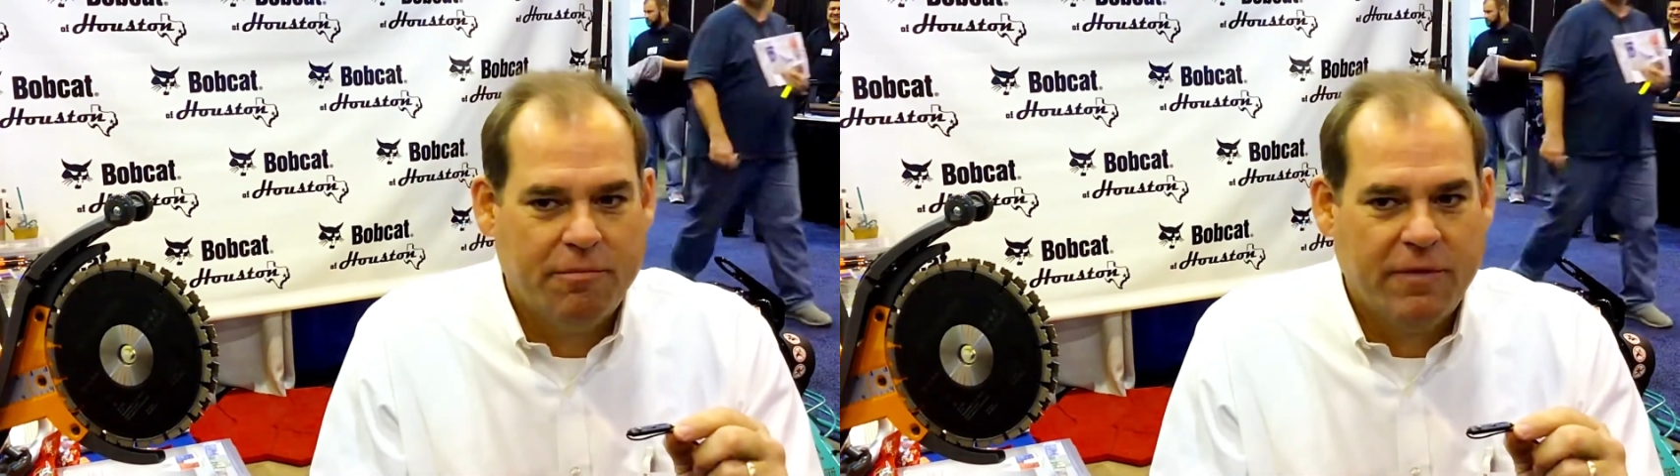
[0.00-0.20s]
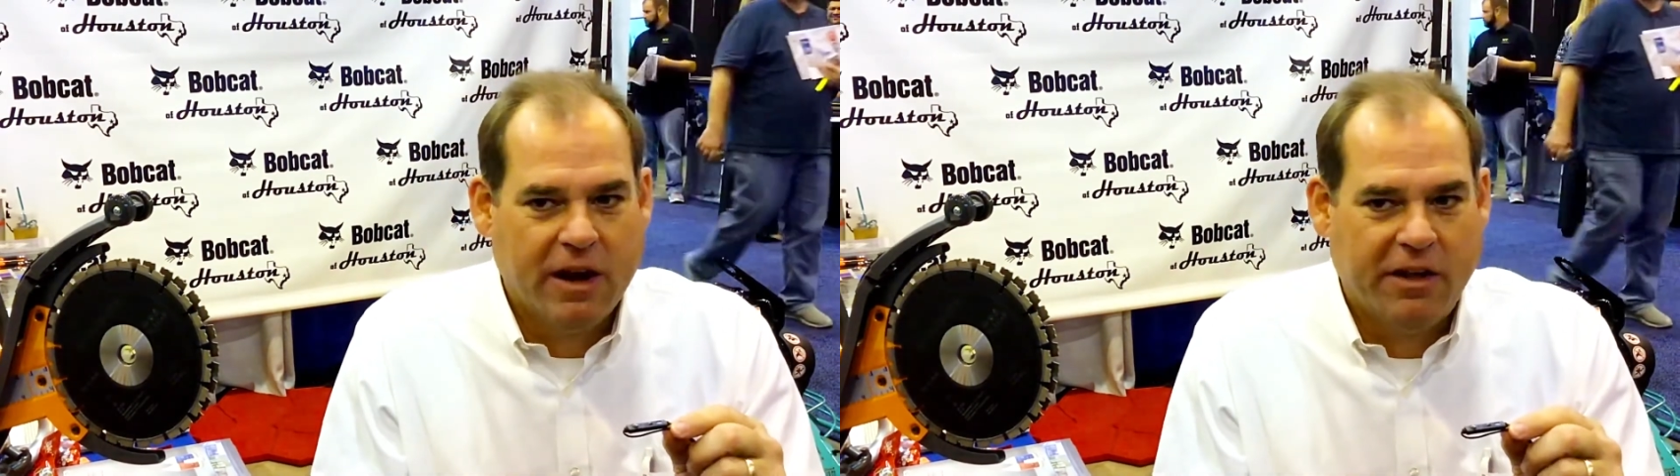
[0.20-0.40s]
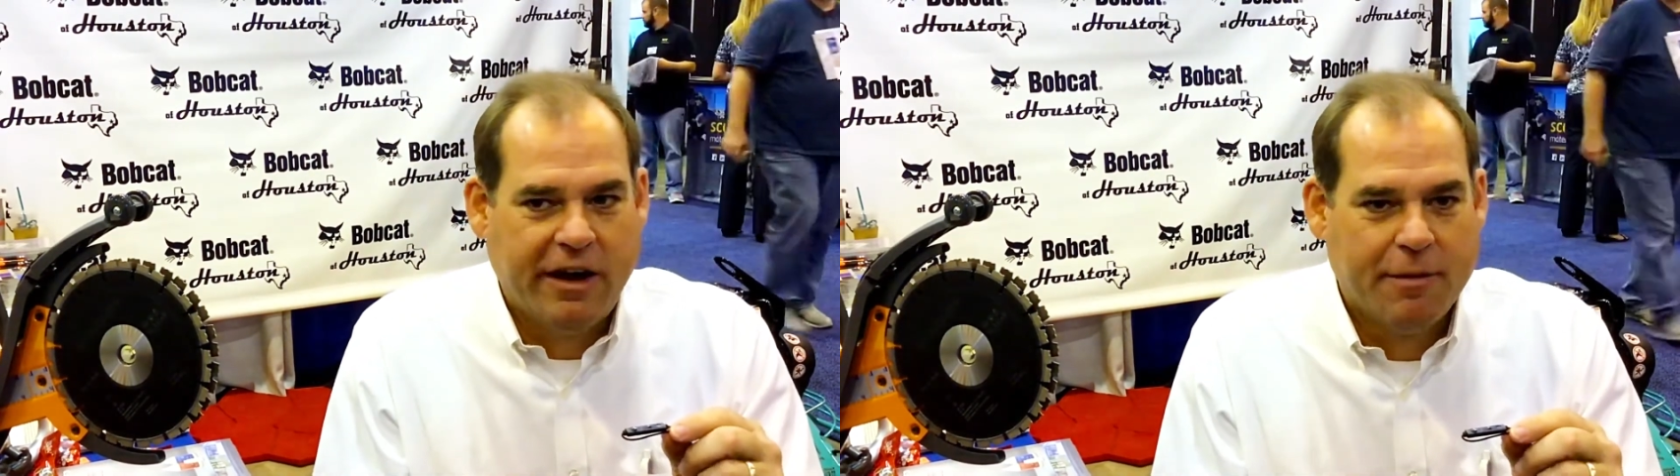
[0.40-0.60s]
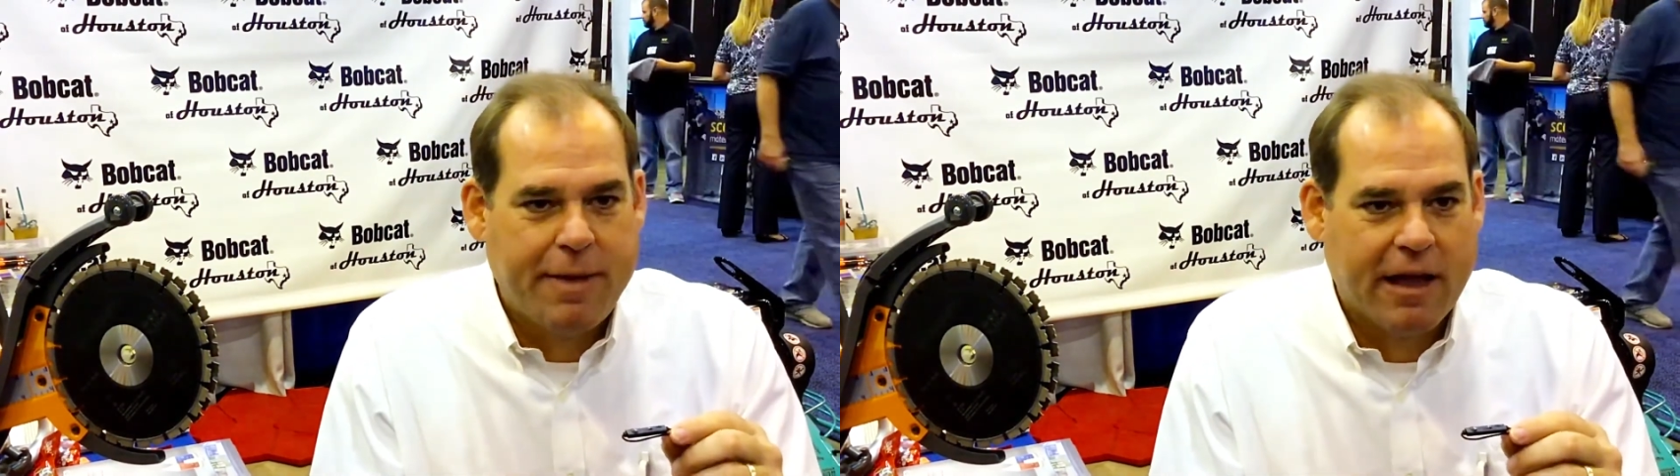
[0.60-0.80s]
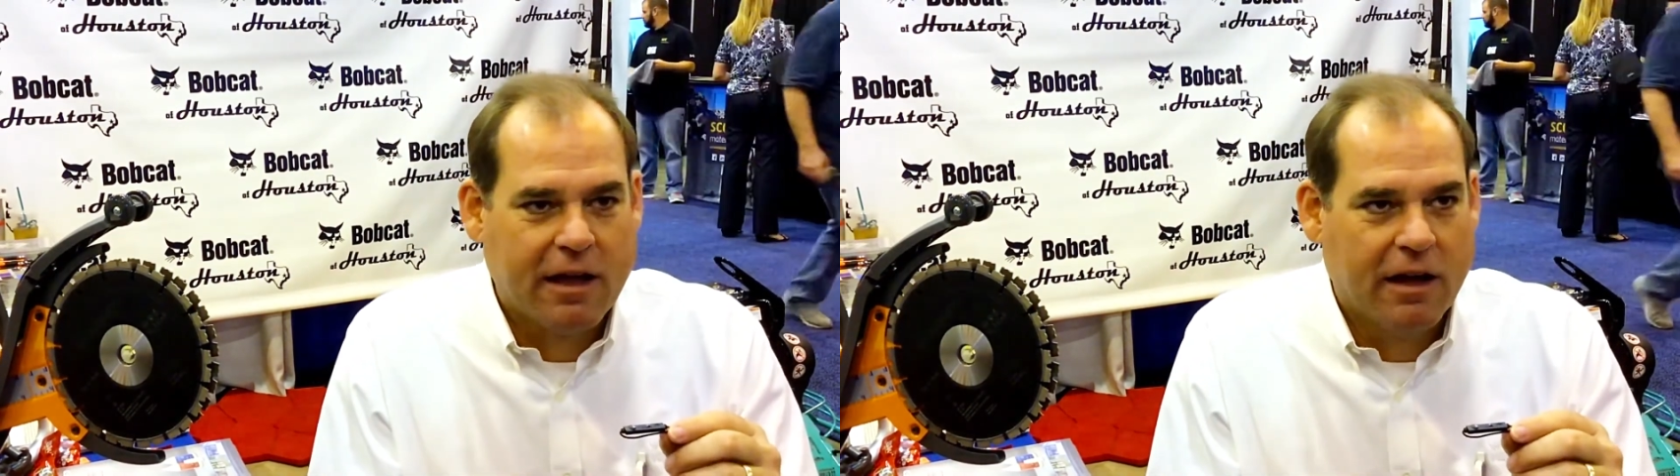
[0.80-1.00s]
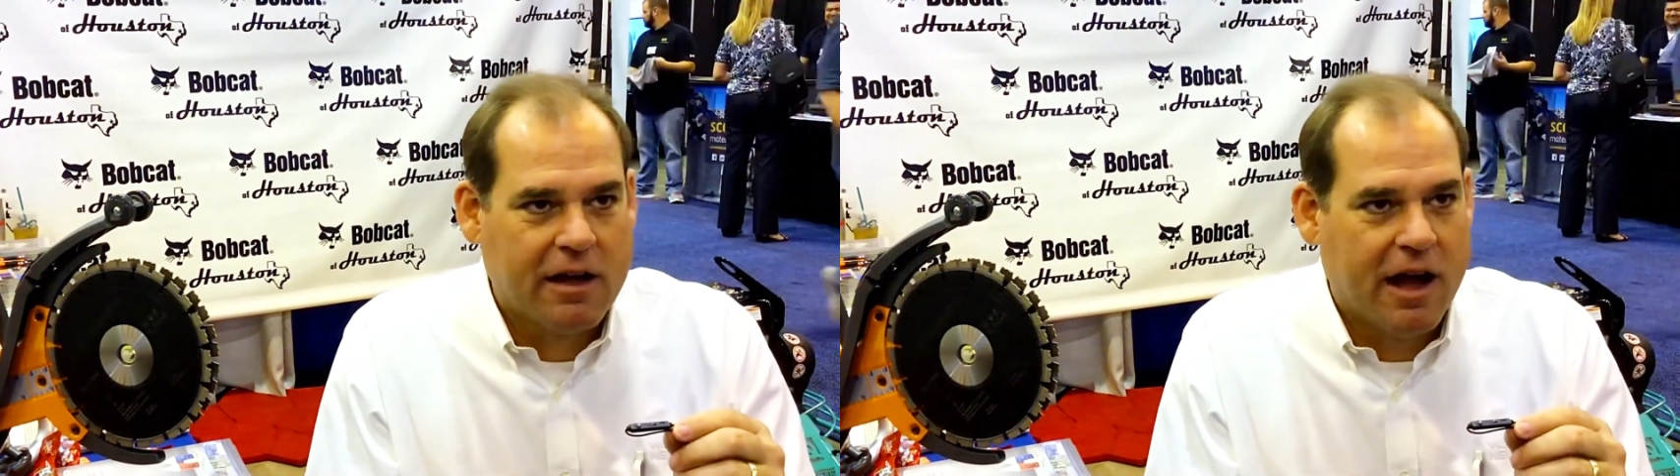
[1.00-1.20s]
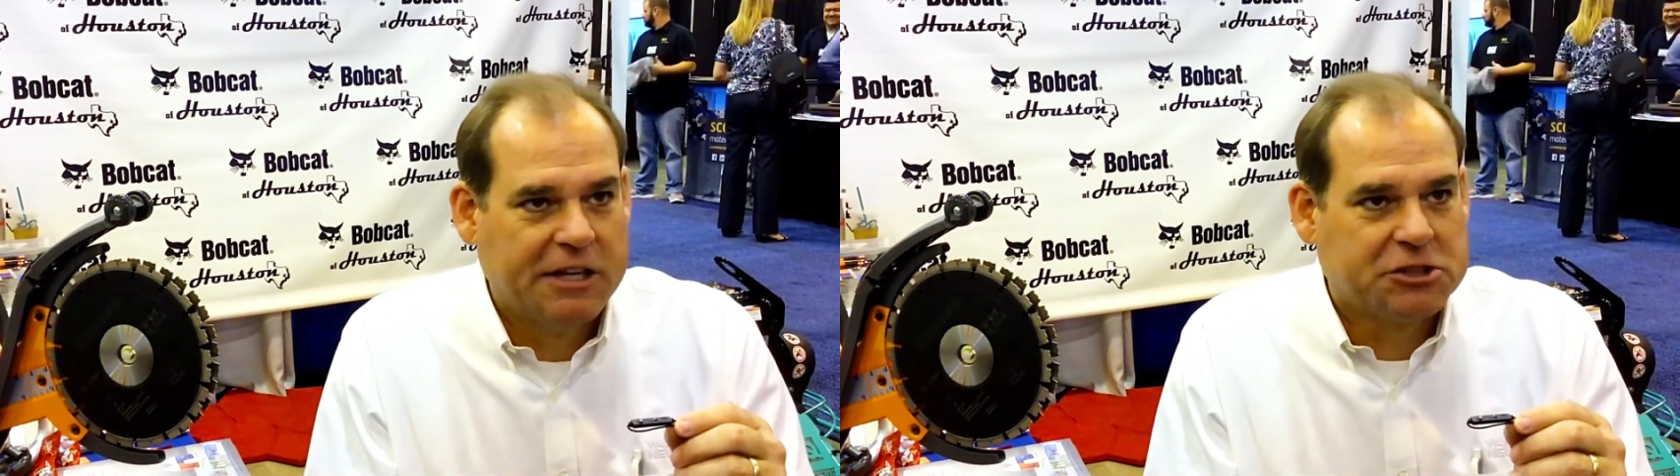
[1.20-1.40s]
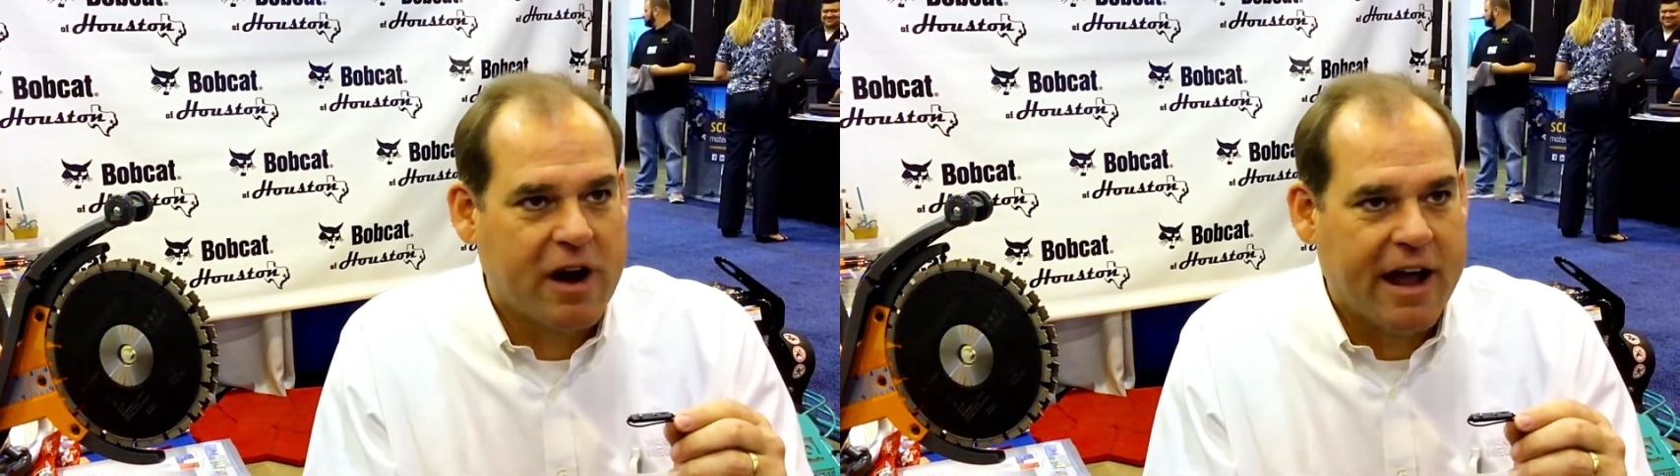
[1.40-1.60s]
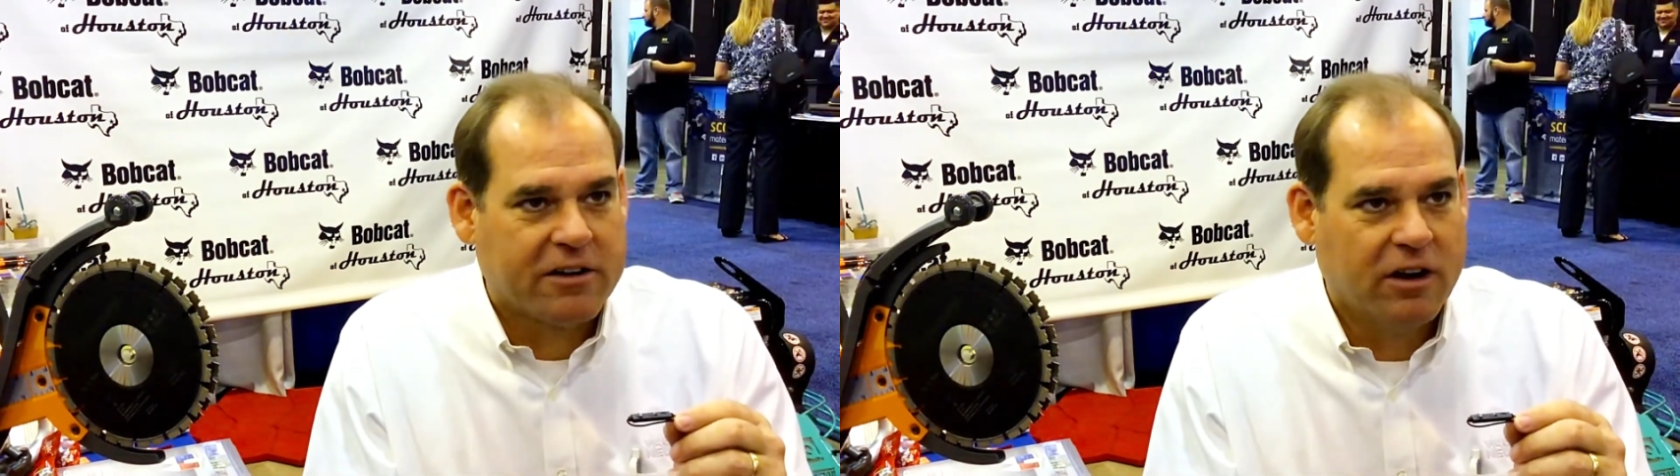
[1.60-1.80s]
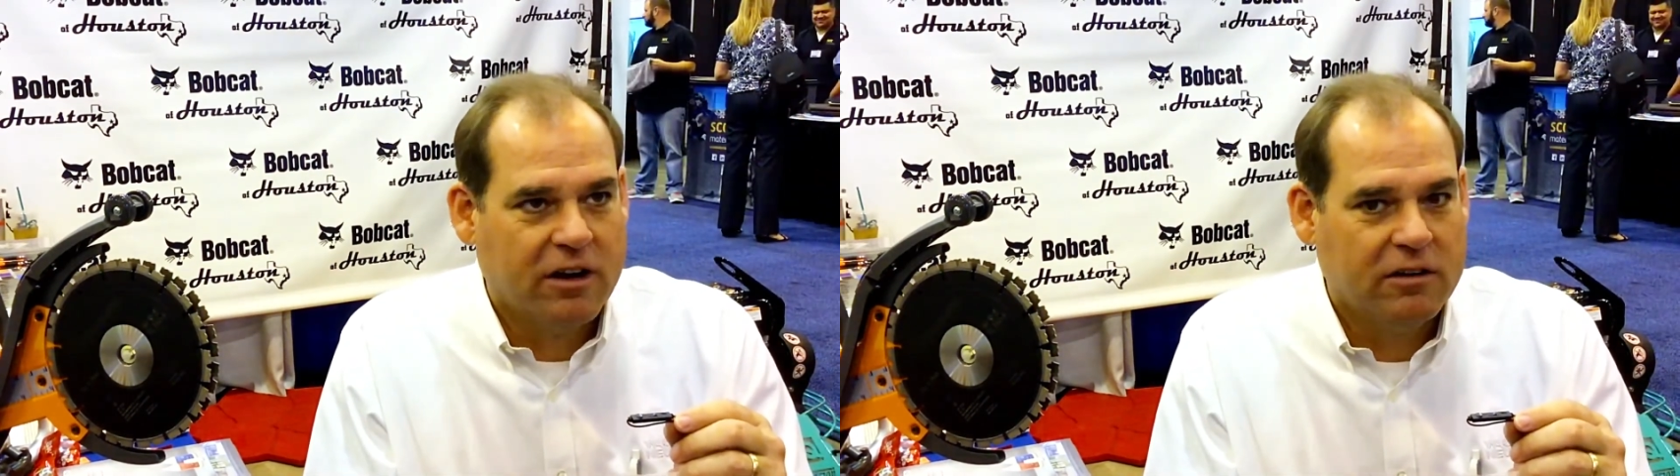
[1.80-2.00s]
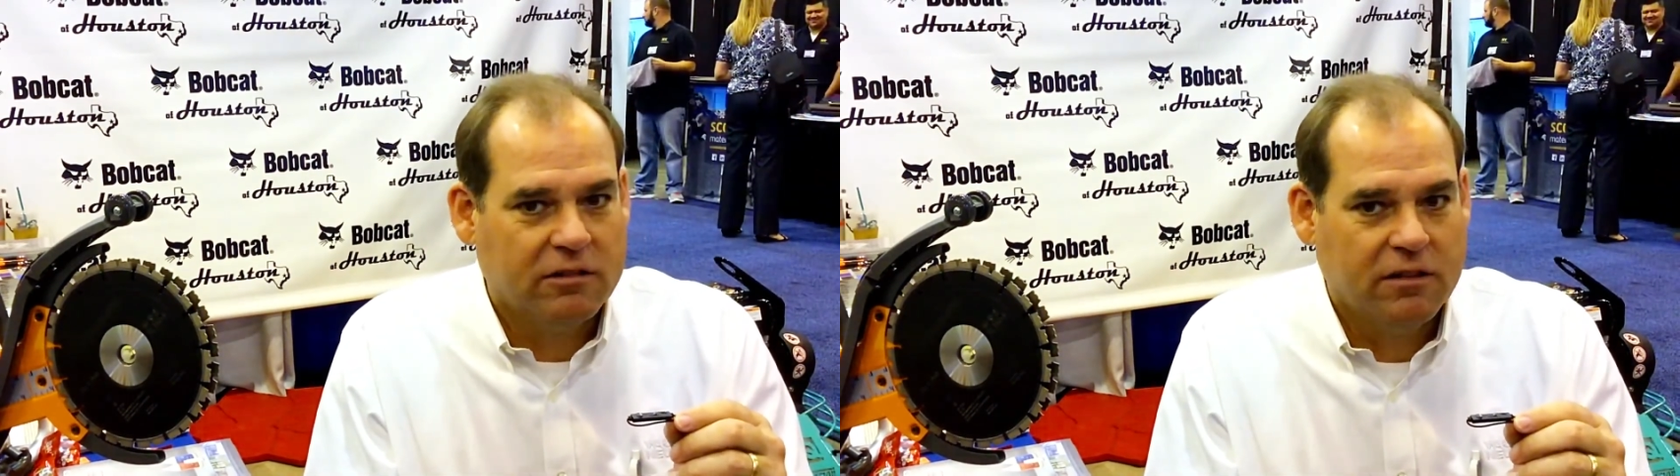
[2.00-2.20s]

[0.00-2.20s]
you need to pick a contractor